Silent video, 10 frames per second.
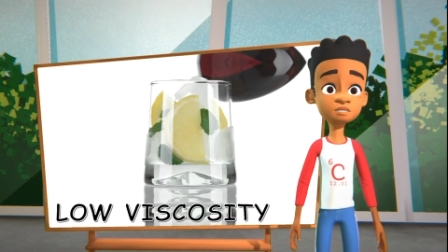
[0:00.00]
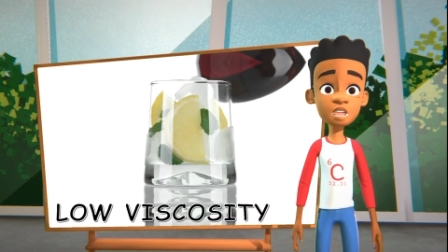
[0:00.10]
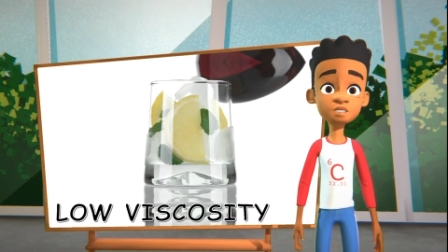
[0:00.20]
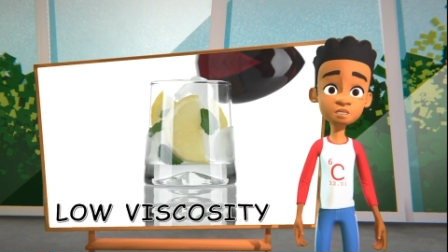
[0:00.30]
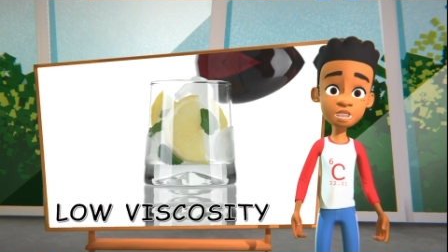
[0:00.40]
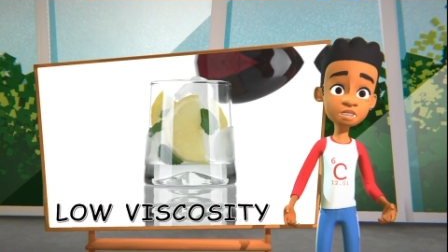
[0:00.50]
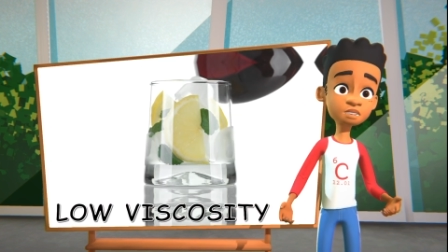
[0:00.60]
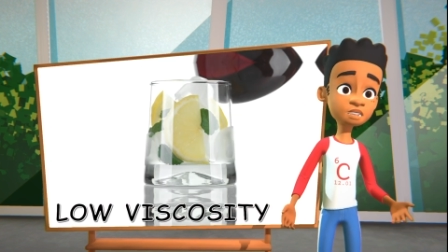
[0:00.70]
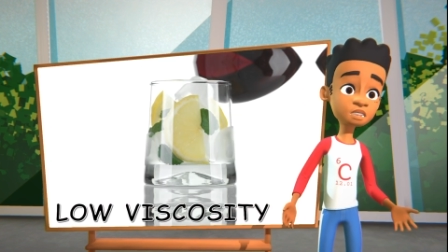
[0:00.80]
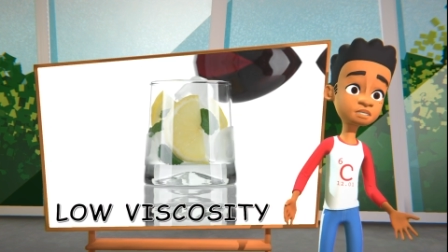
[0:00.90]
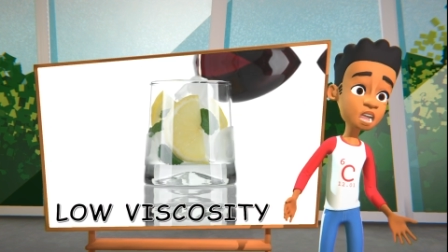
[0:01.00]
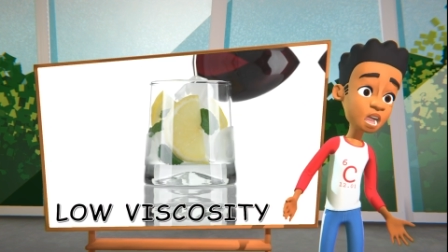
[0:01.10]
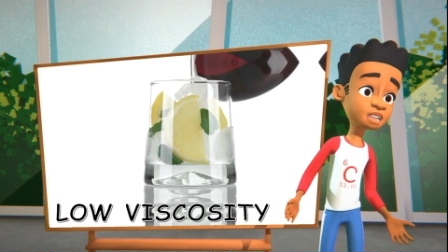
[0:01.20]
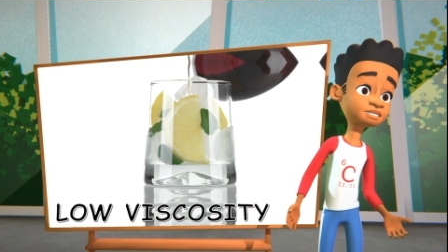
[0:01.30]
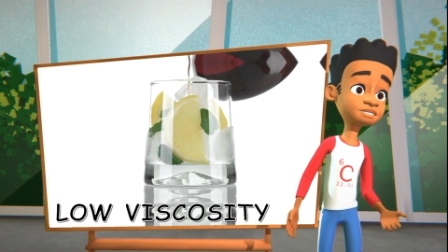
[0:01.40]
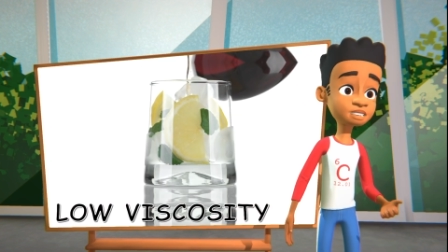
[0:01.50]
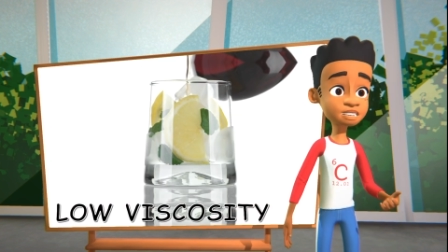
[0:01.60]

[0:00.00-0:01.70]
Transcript: On the other hand, the iced